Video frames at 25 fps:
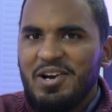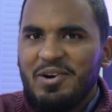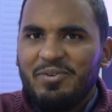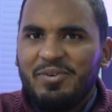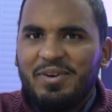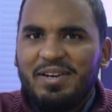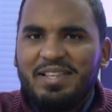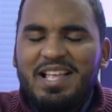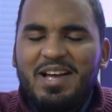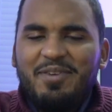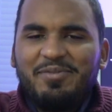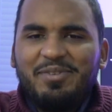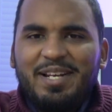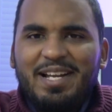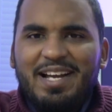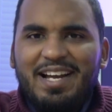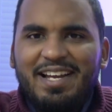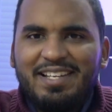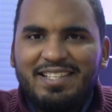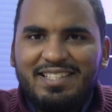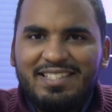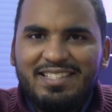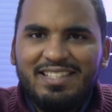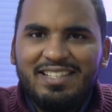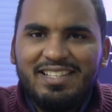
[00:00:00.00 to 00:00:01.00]
Wouldn't that be
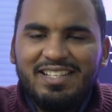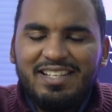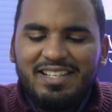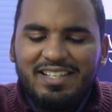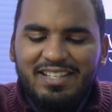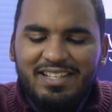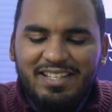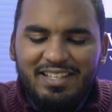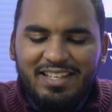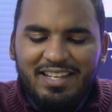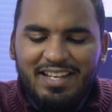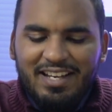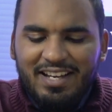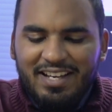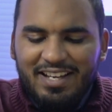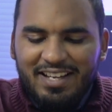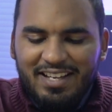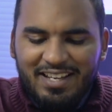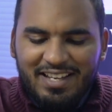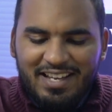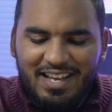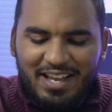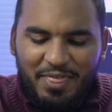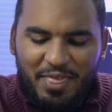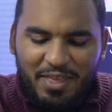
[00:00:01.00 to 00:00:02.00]
nice? Yeah,
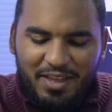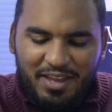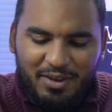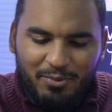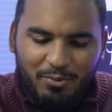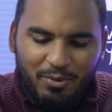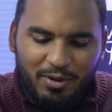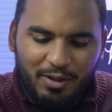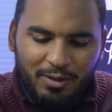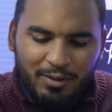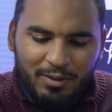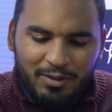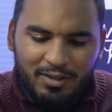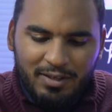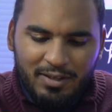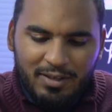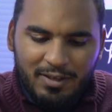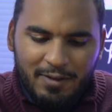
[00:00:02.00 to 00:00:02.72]
I think it will.